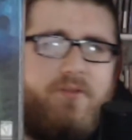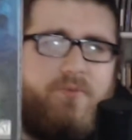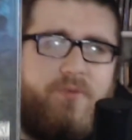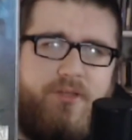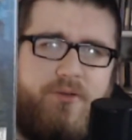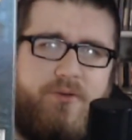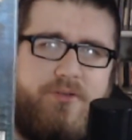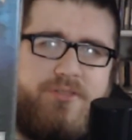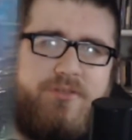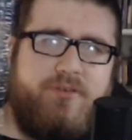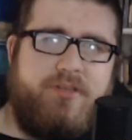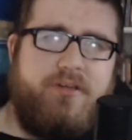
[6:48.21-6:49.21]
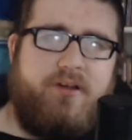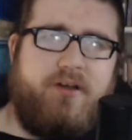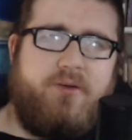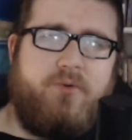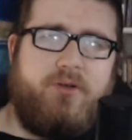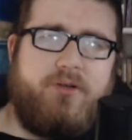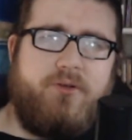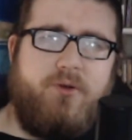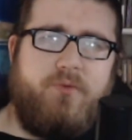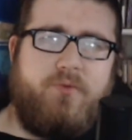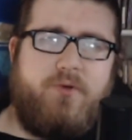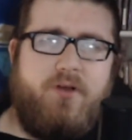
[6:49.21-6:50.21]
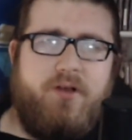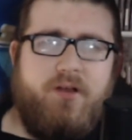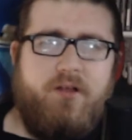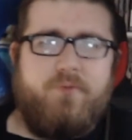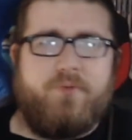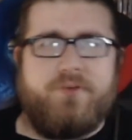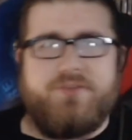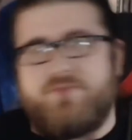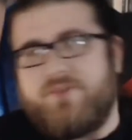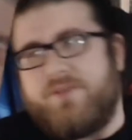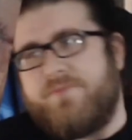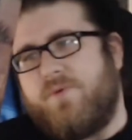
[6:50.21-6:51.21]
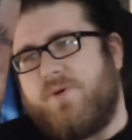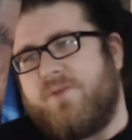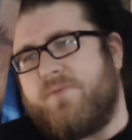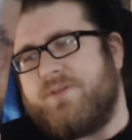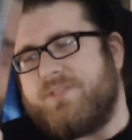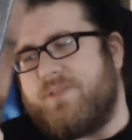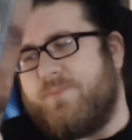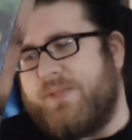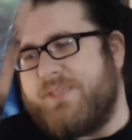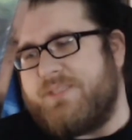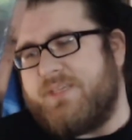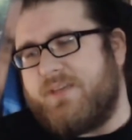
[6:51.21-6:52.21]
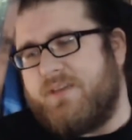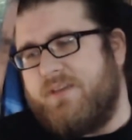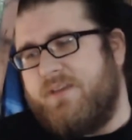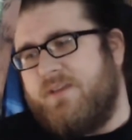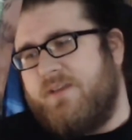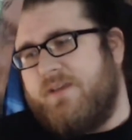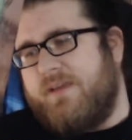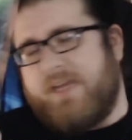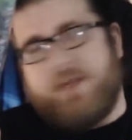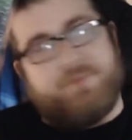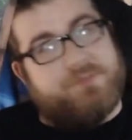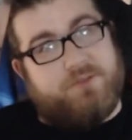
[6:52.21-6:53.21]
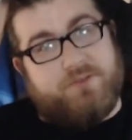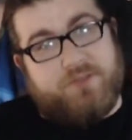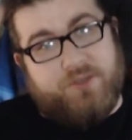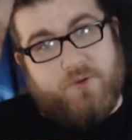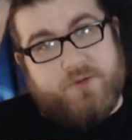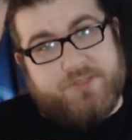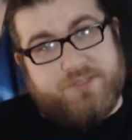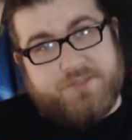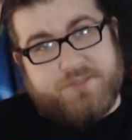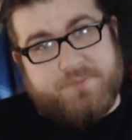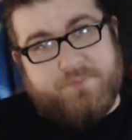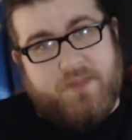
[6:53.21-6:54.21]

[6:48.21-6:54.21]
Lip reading: Really gorgeous looking artwork overall. Very straightforward, very simplistic. Absolutely gorgeous.